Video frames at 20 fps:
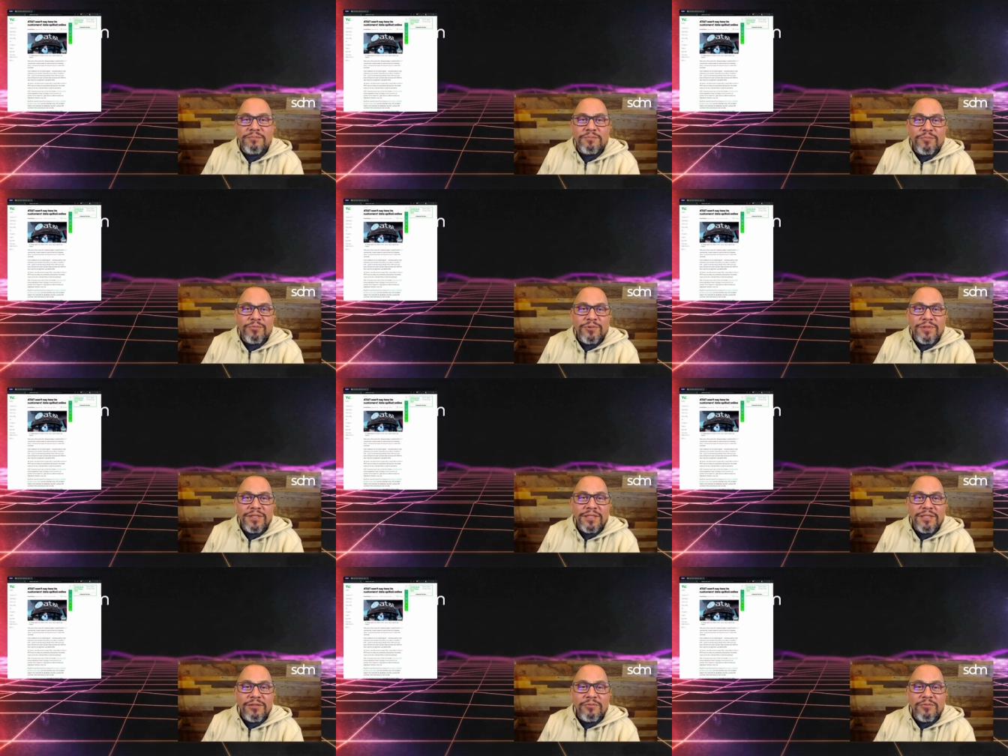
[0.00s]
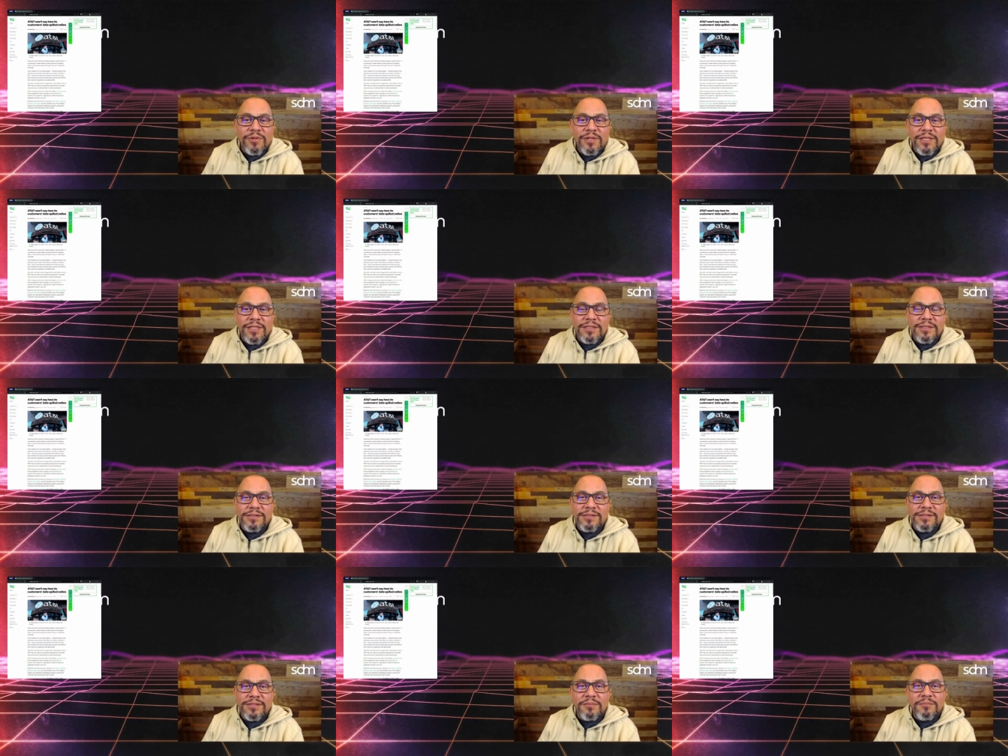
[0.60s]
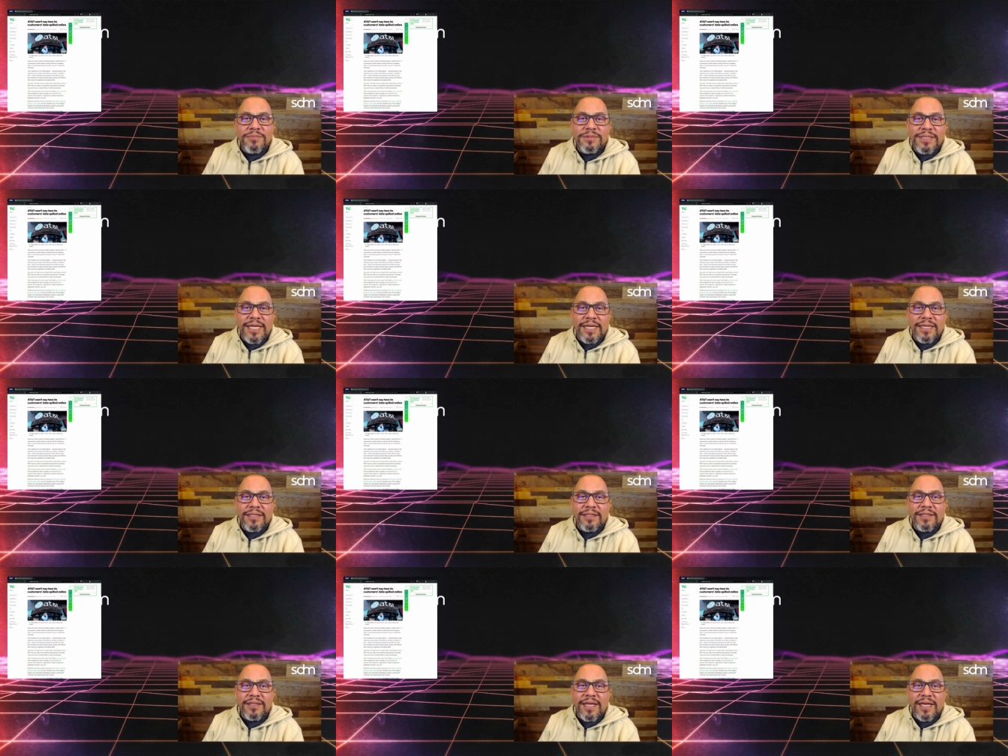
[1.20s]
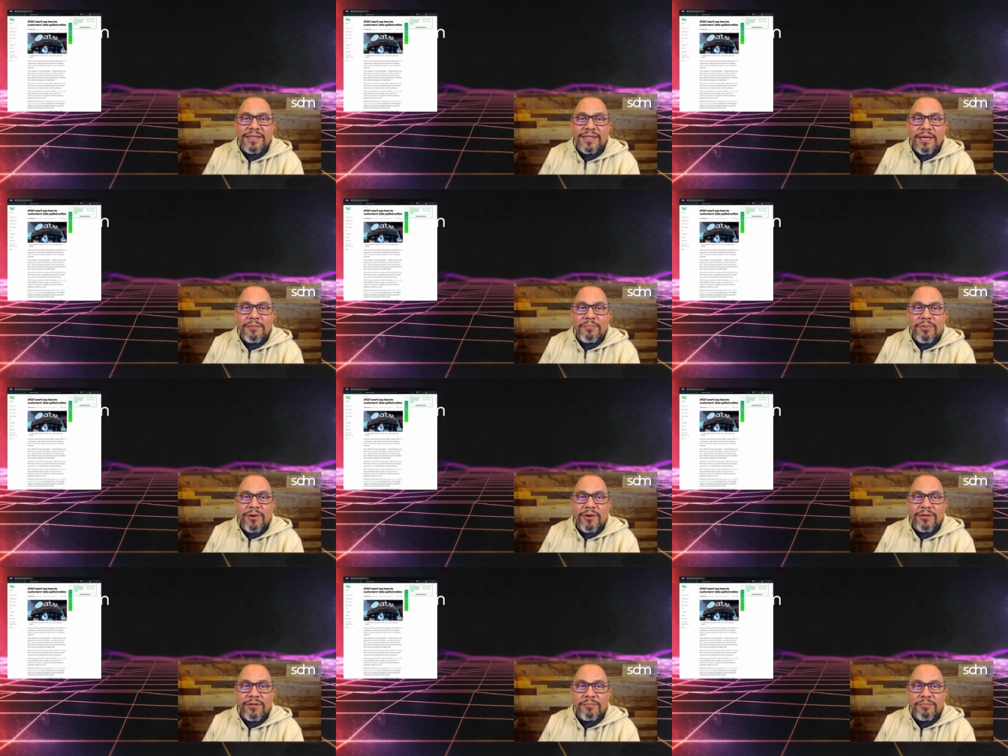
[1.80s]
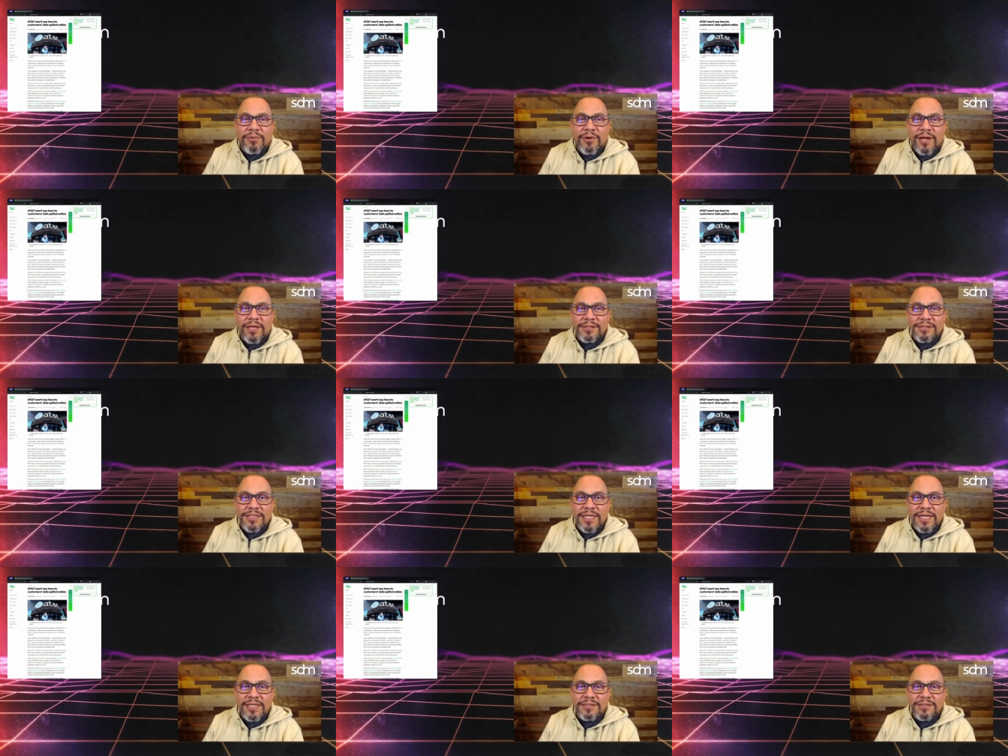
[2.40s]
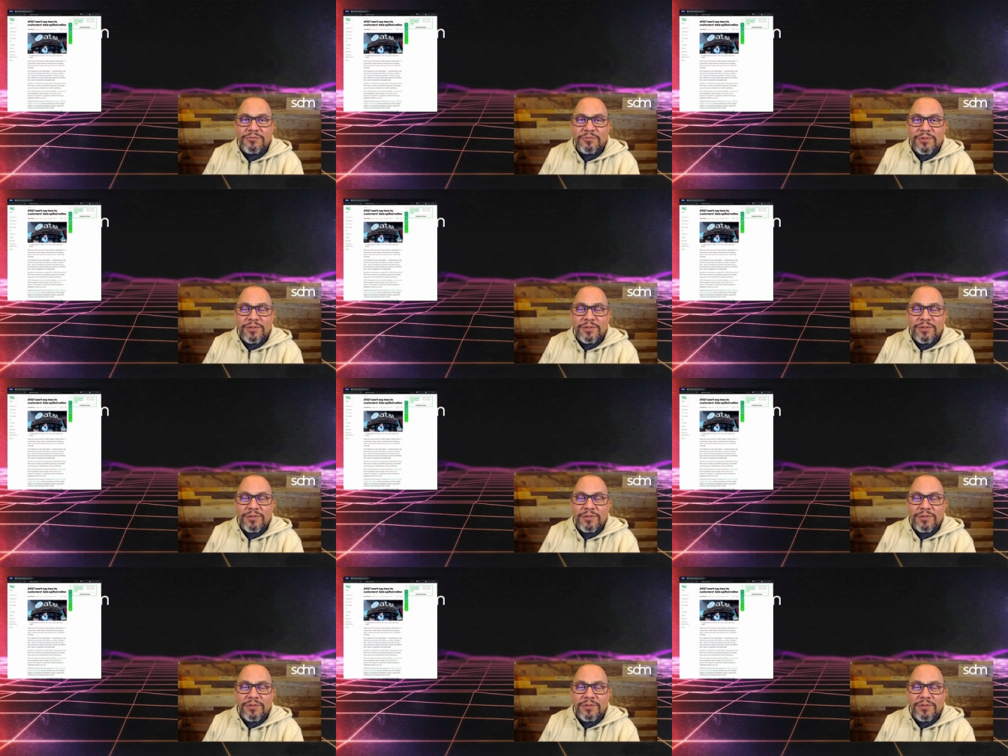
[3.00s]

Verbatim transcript: really was some data that that partner processed.